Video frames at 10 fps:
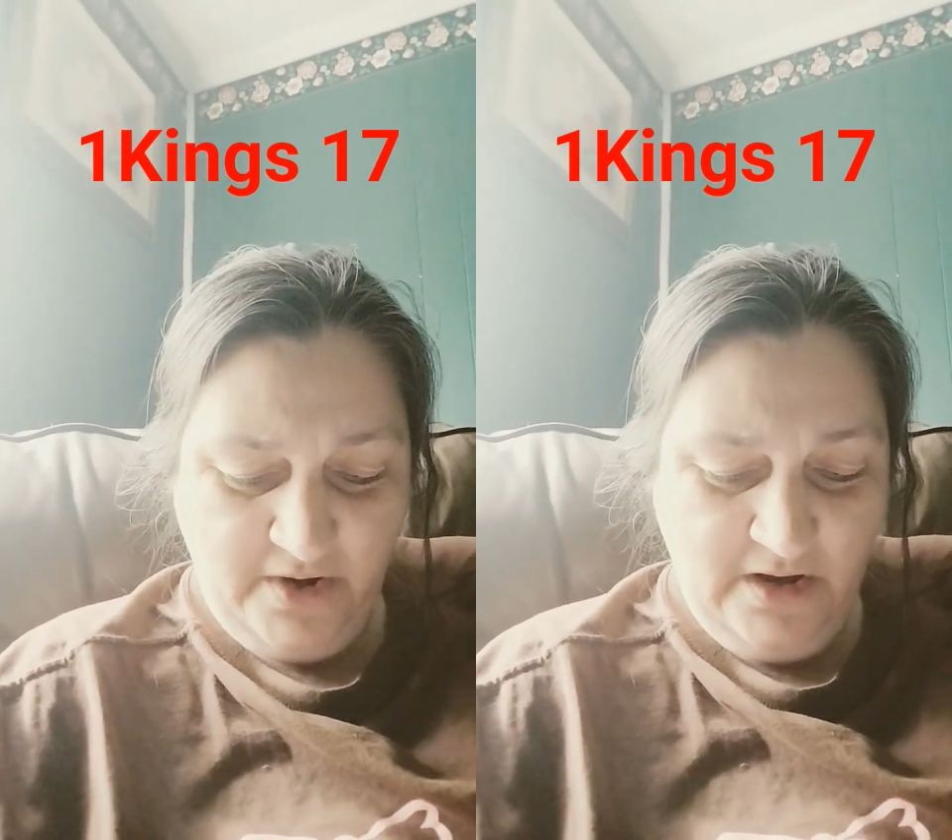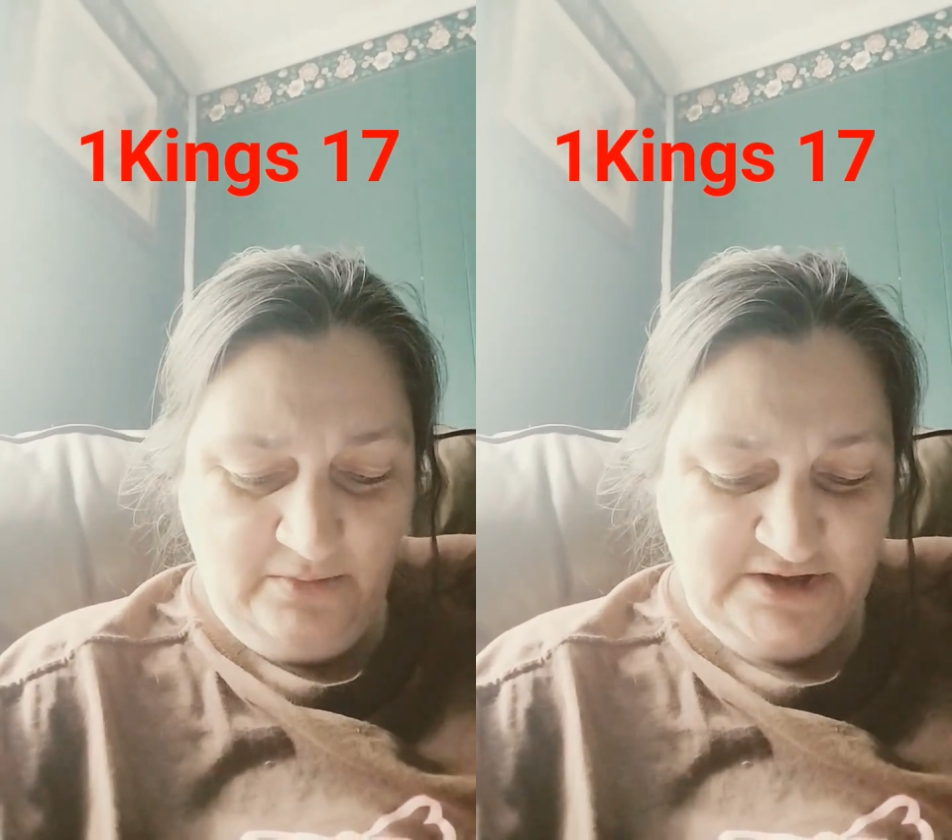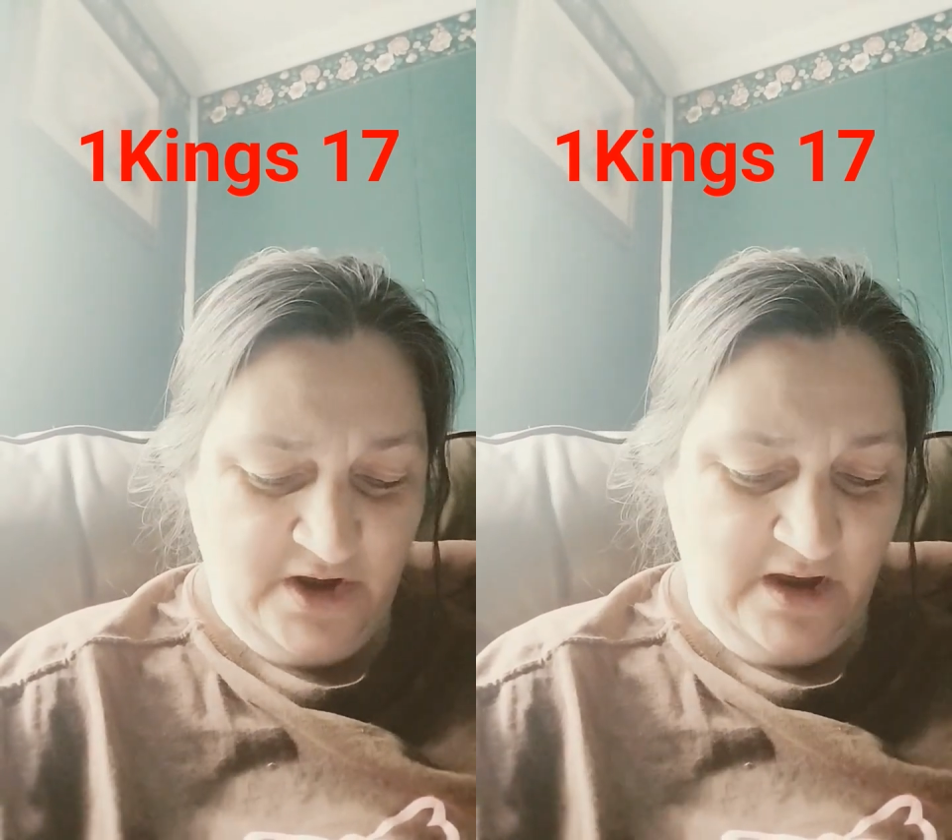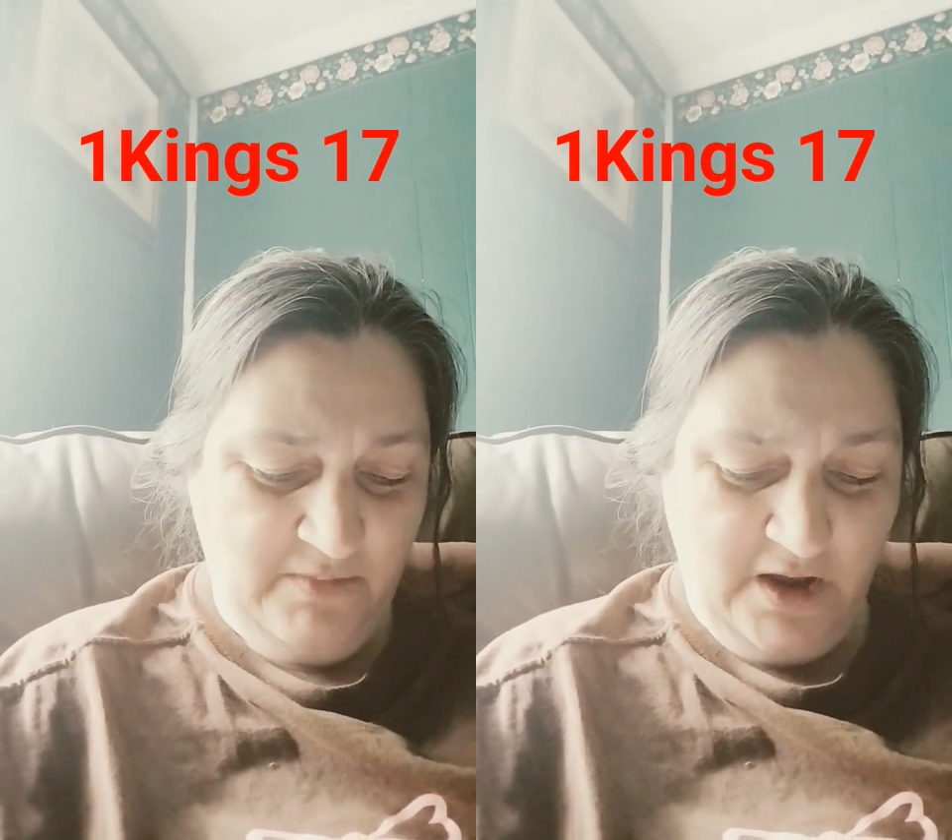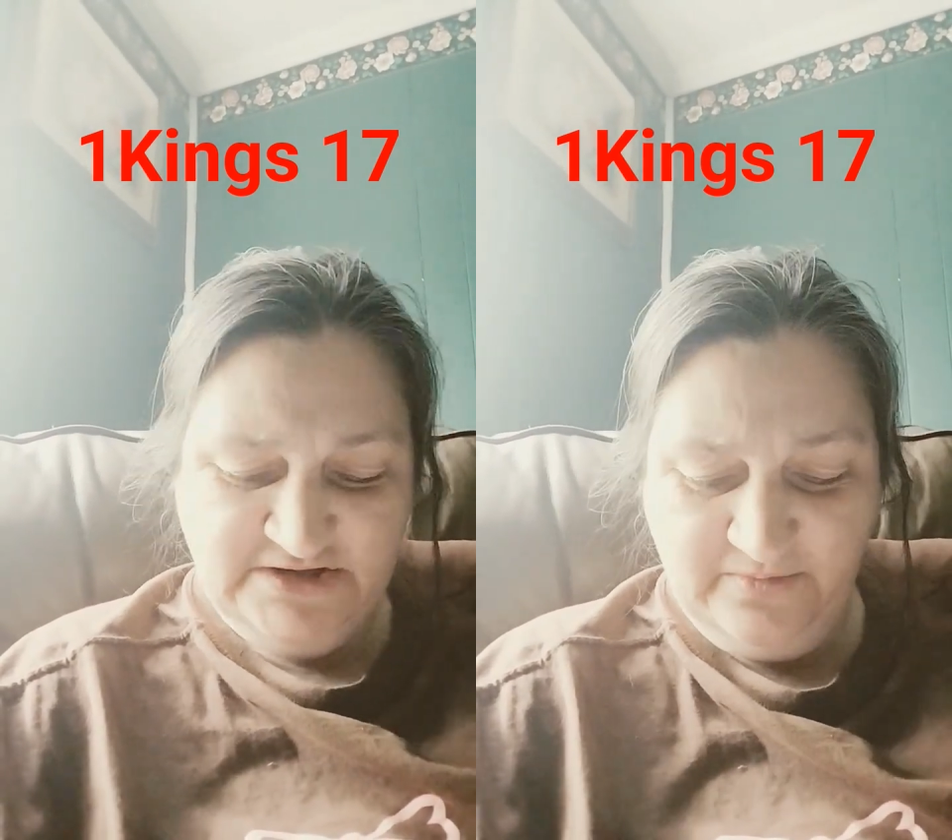Please bring
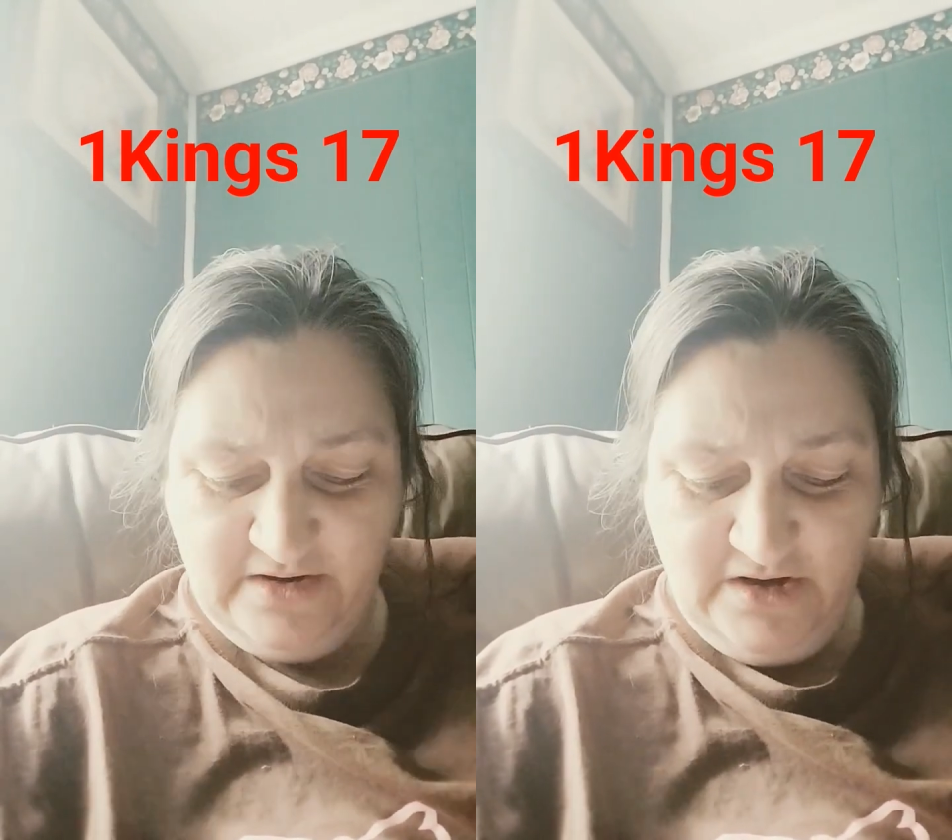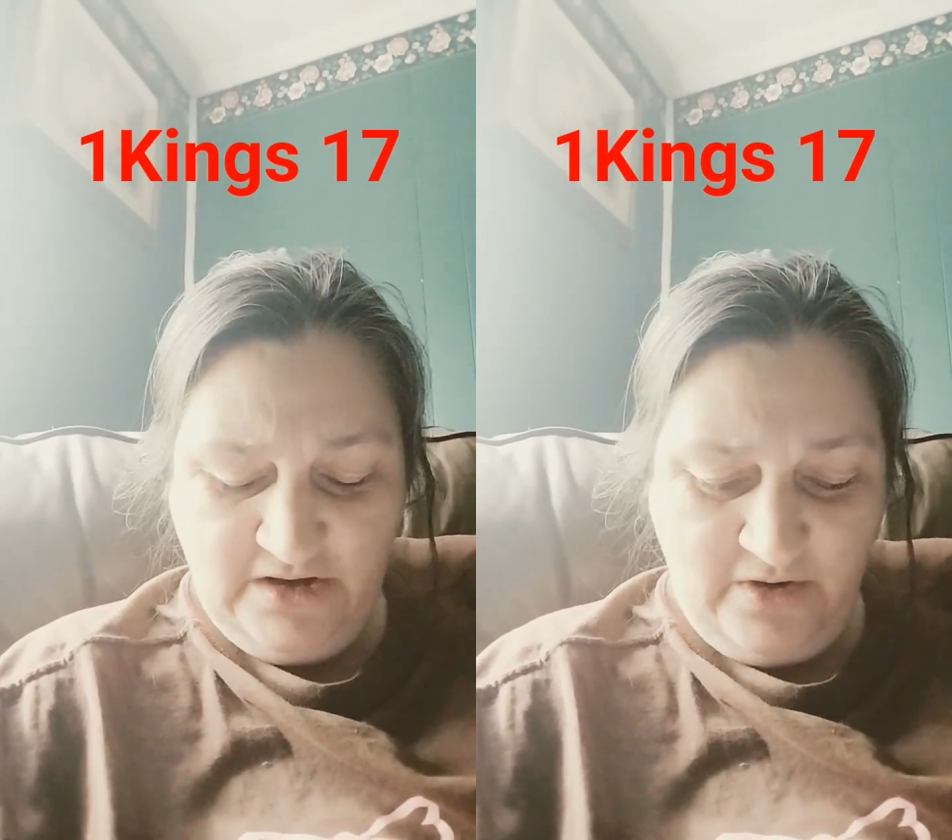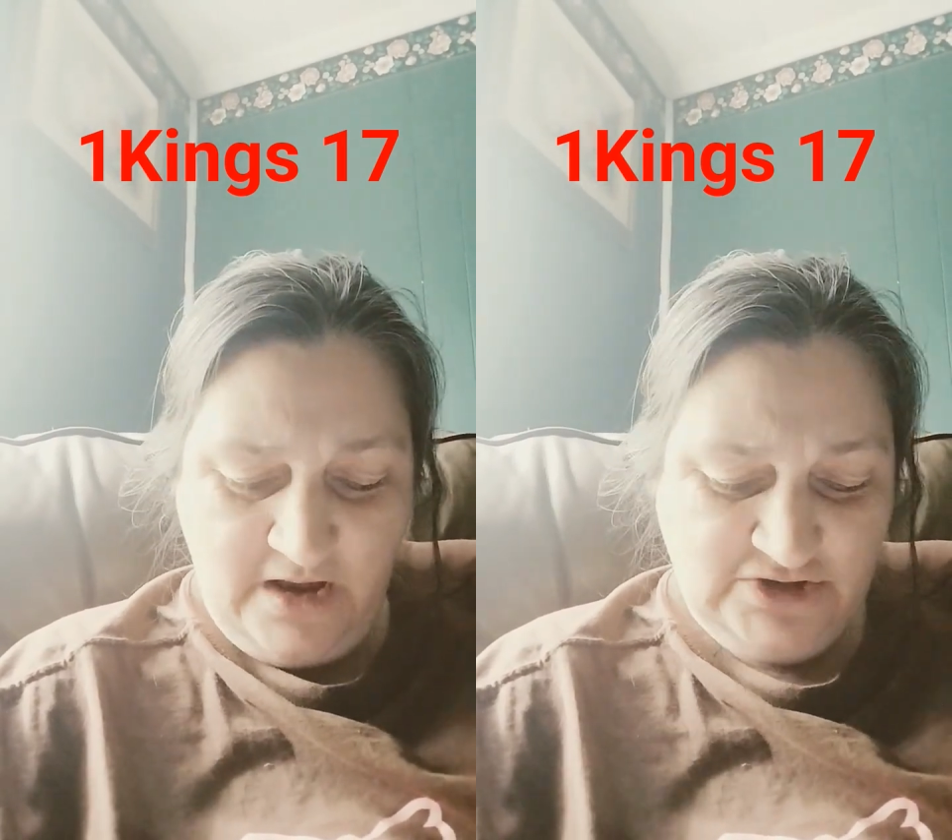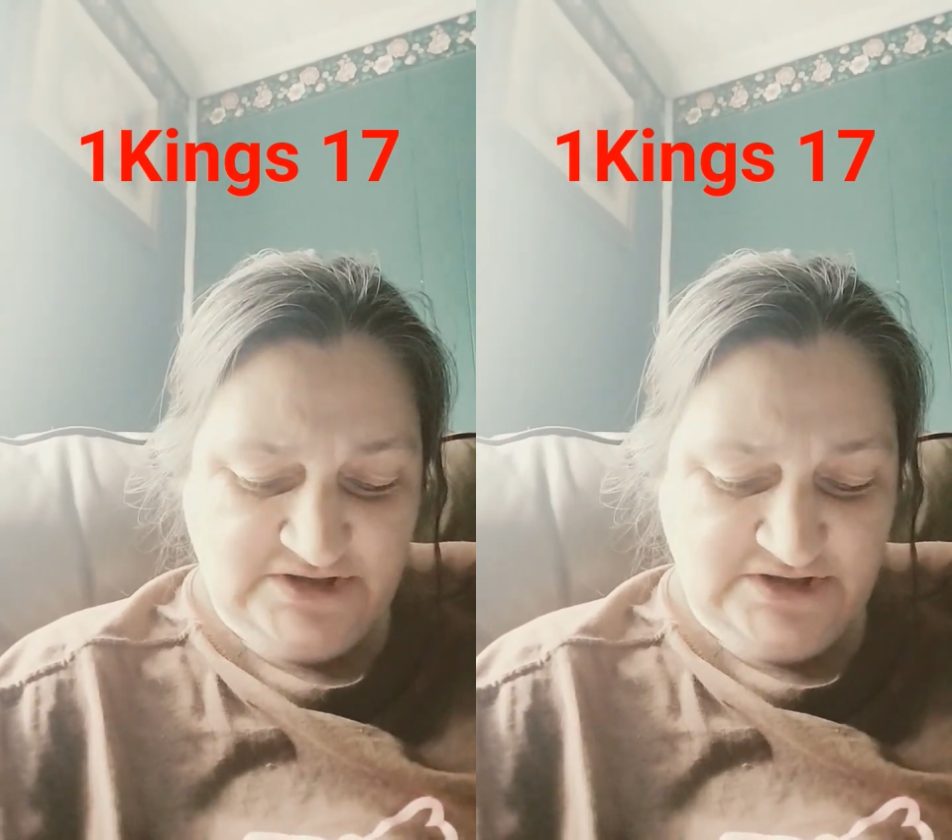me a piece of bread in your hand.